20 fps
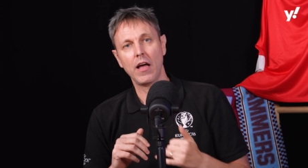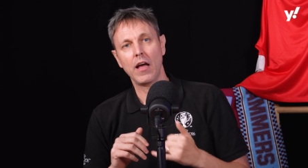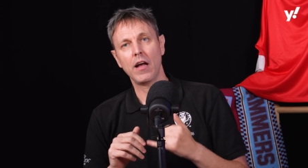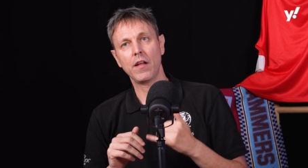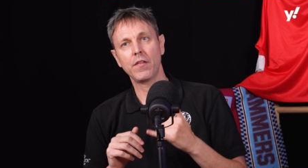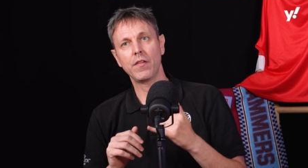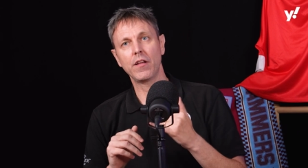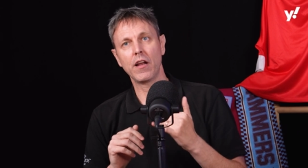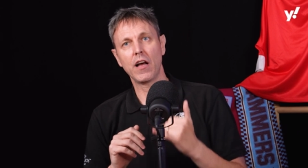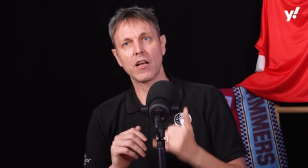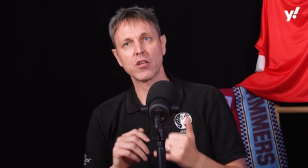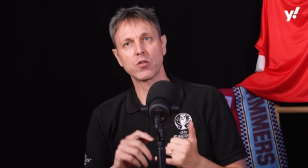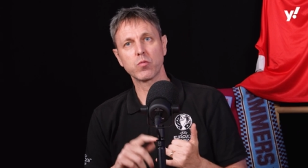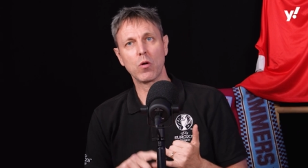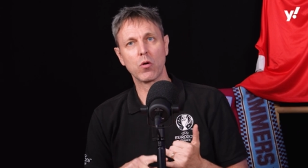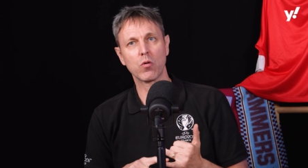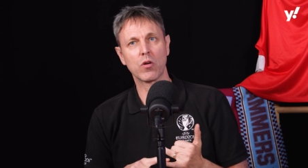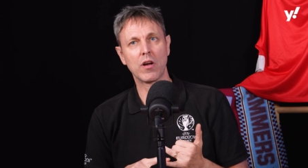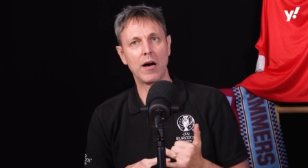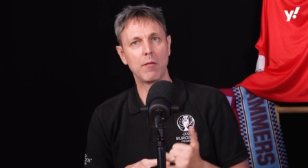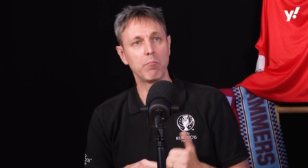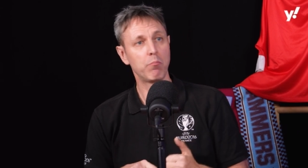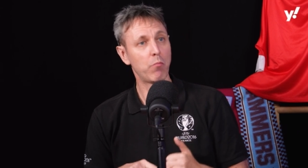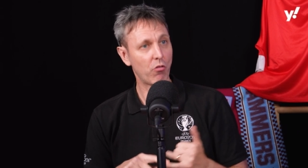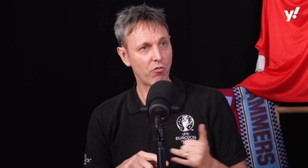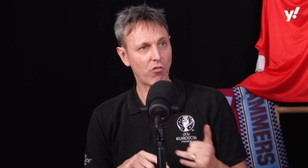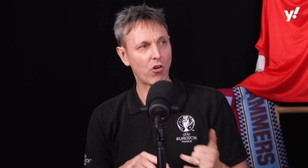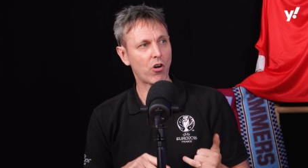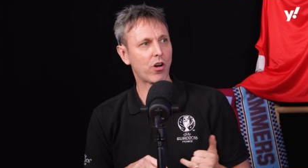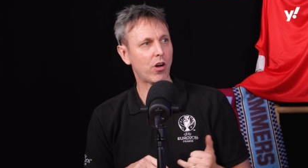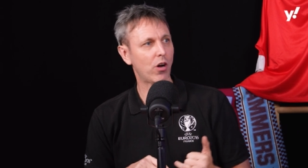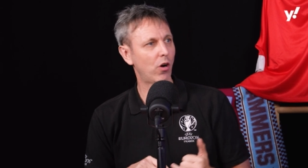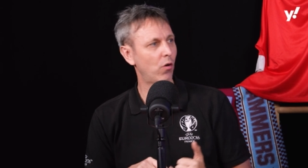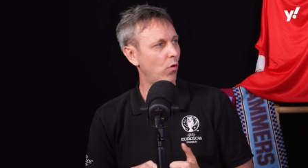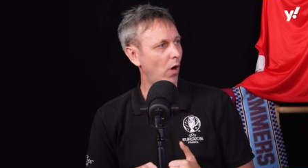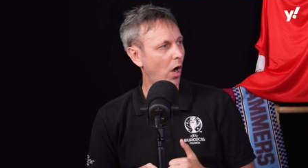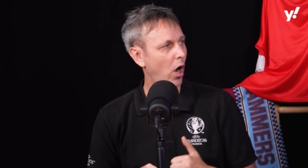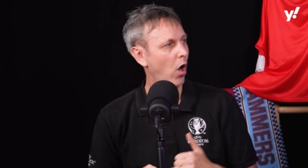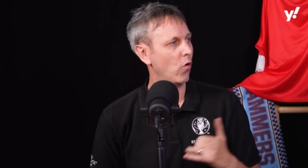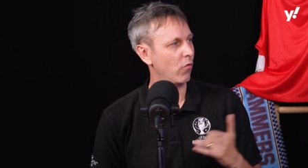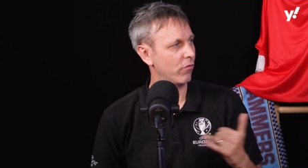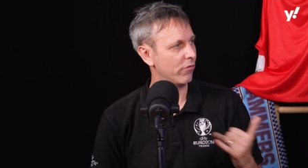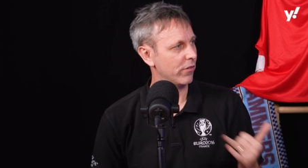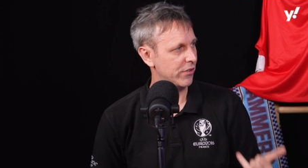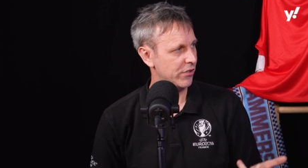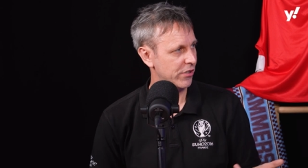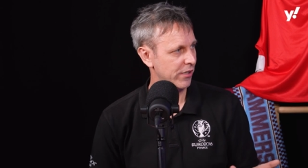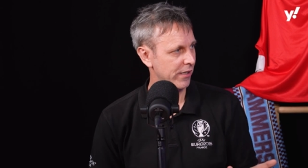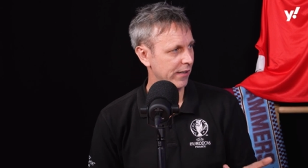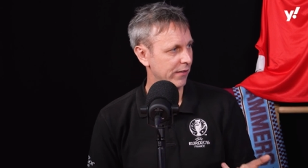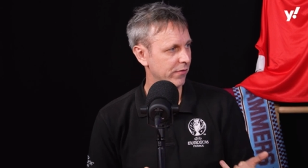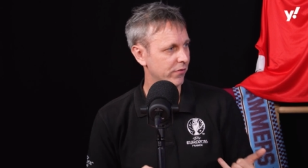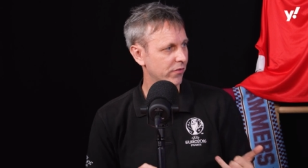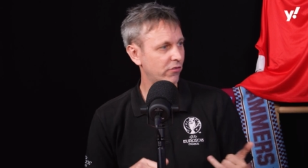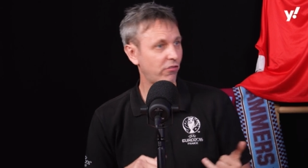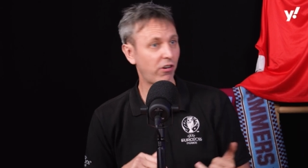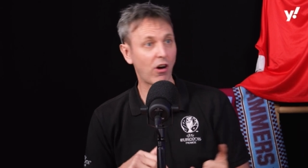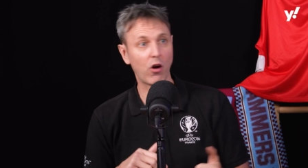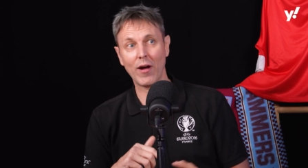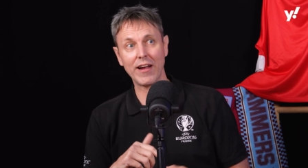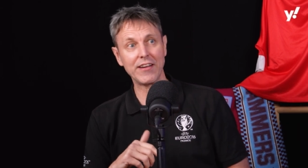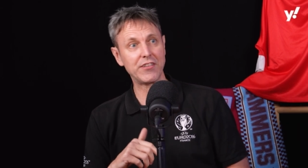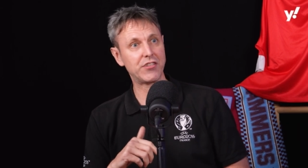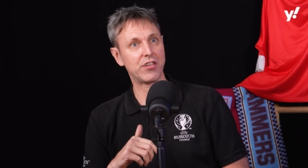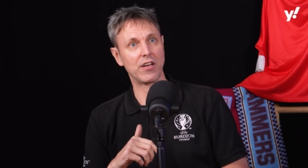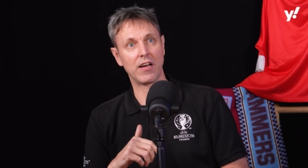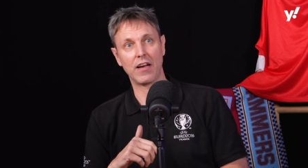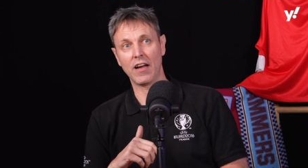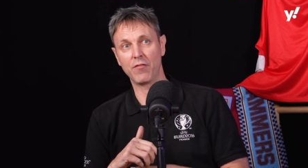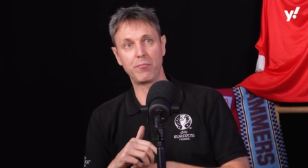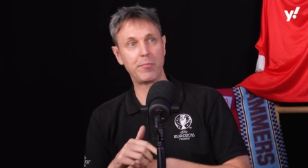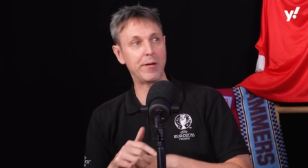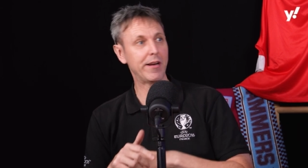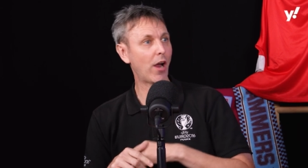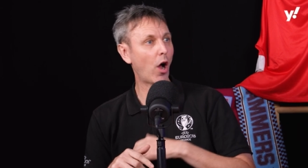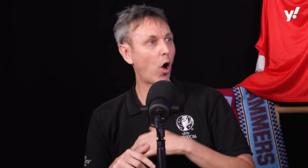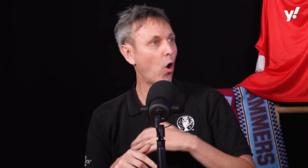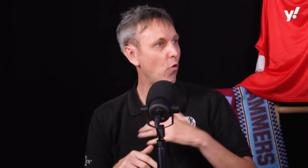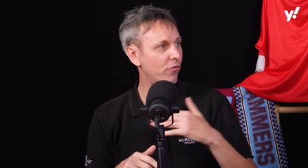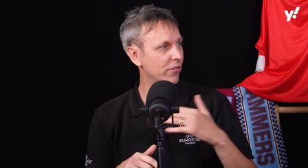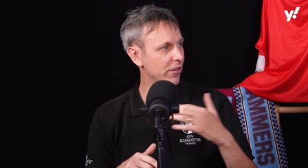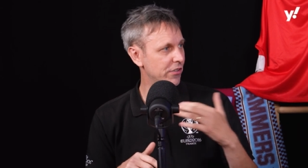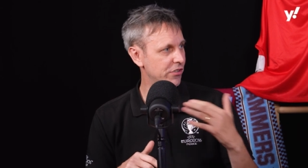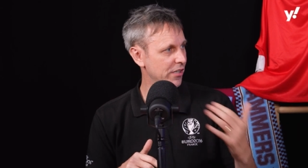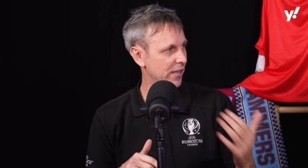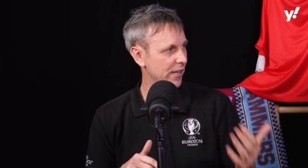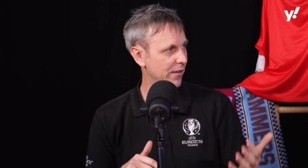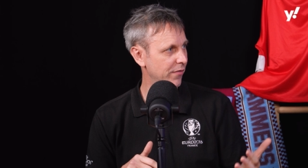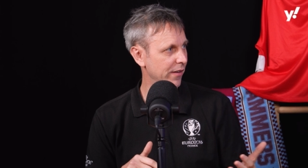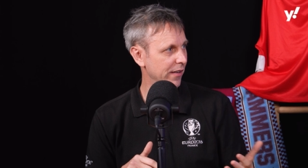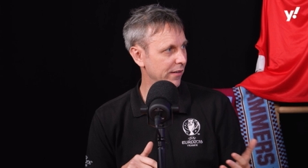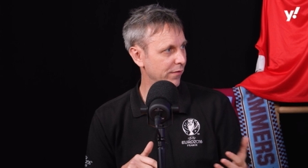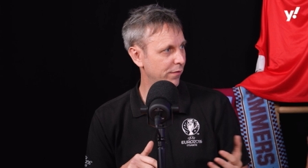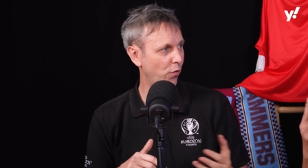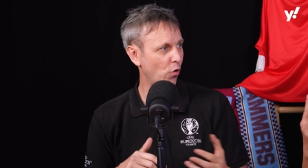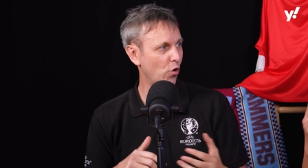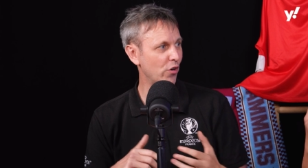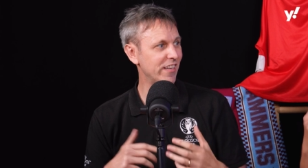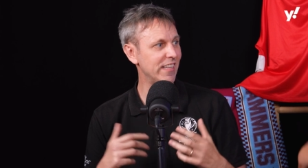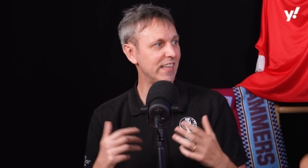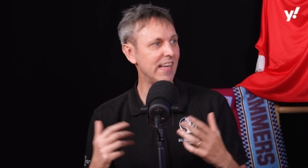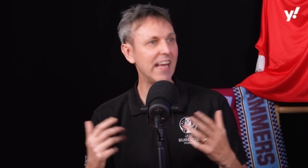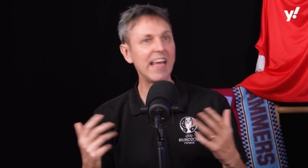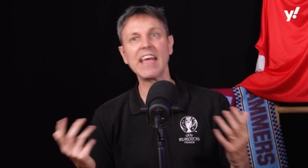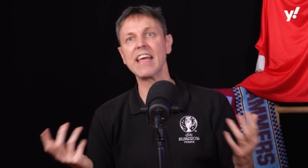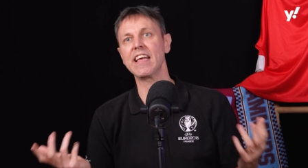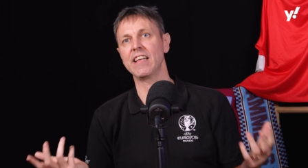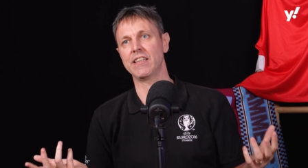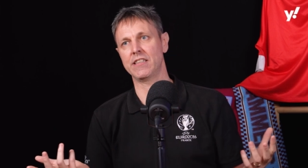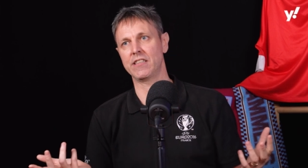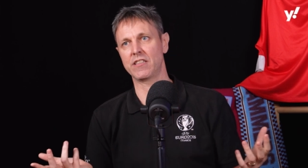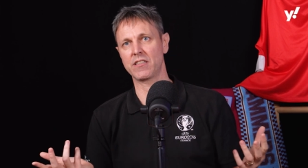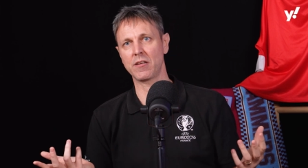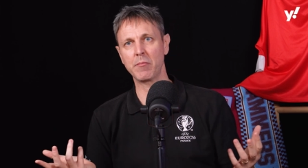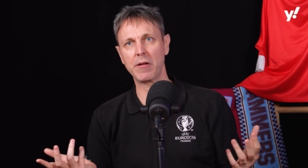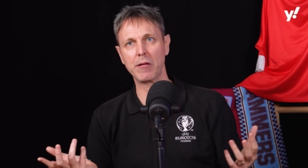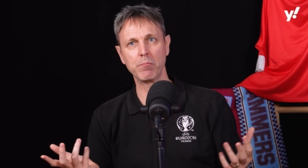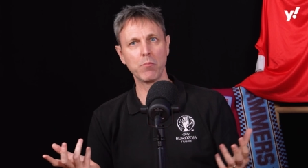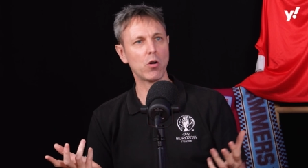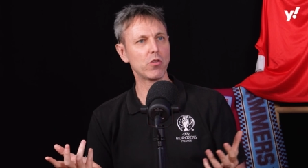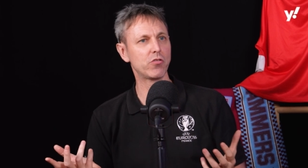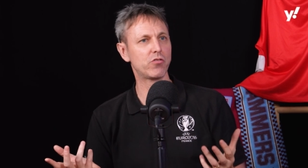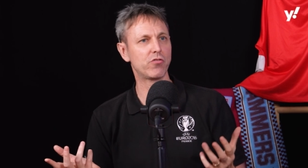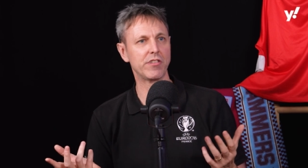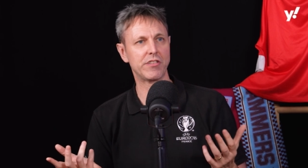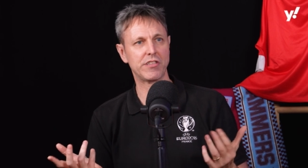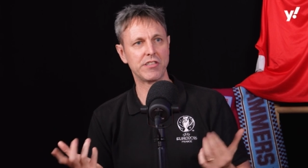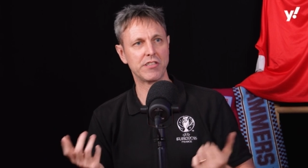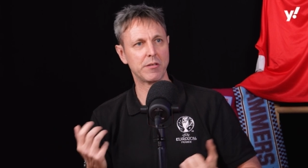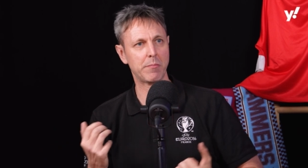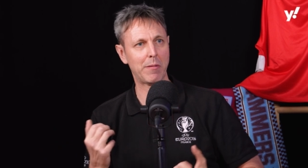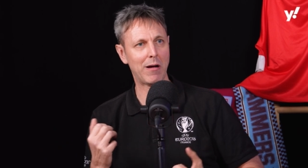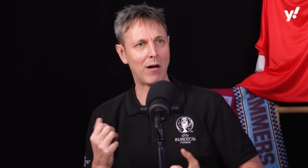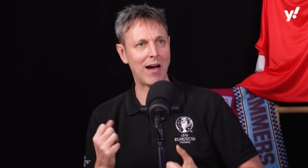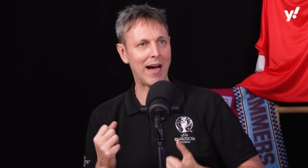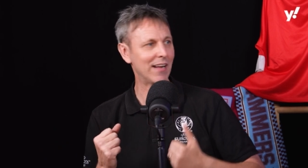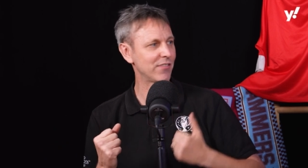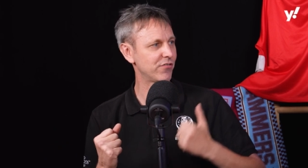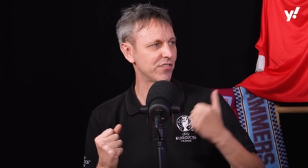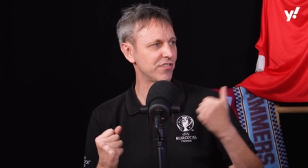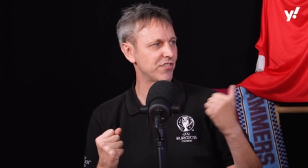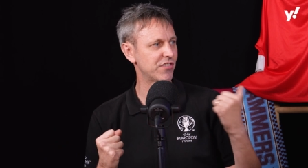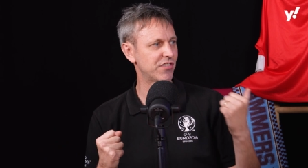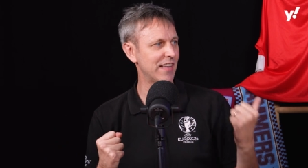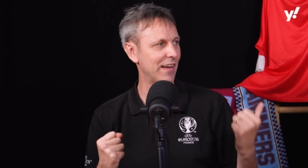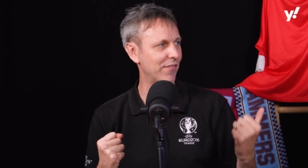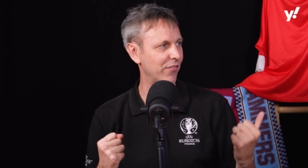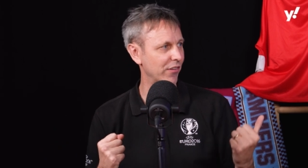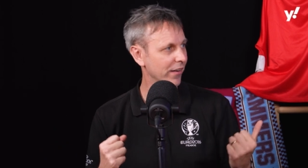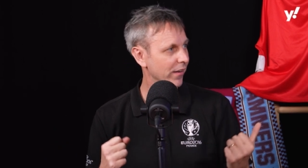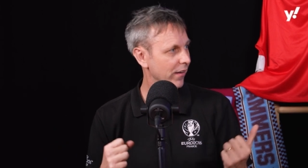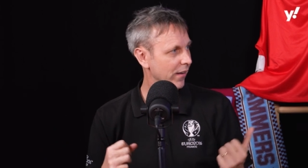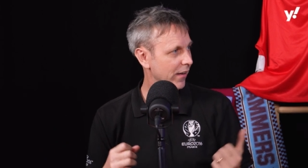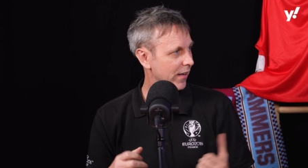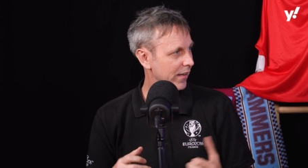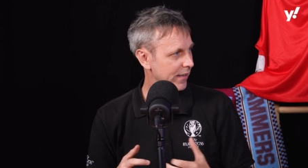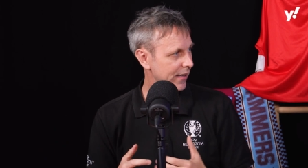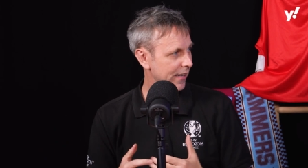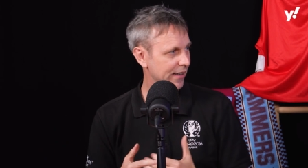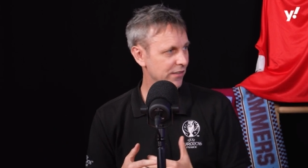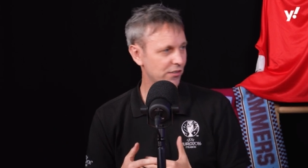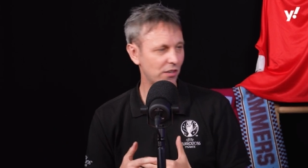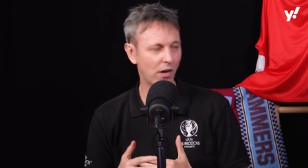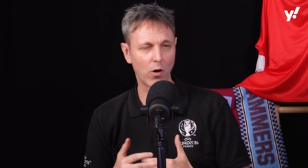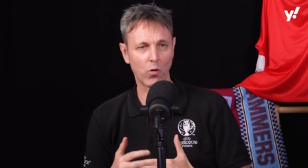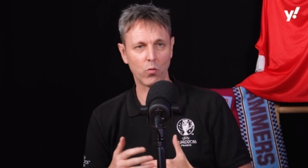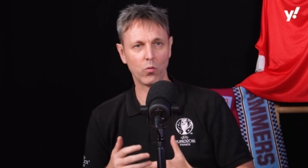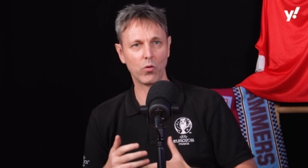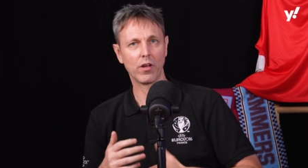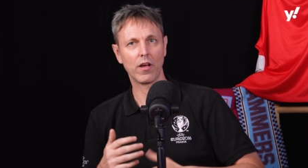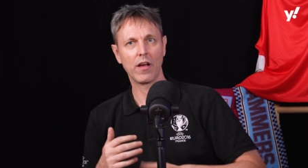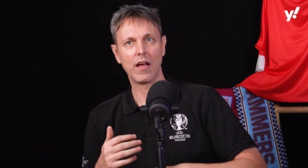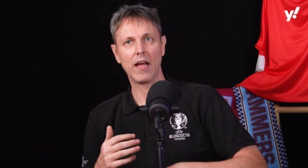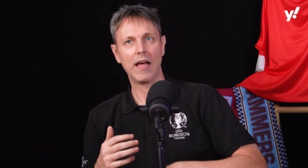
At the last World Cup, Morocco overachieved. Mm. Croatia have been overachieving for years. Mm. I mean, Modric is about 107 years old,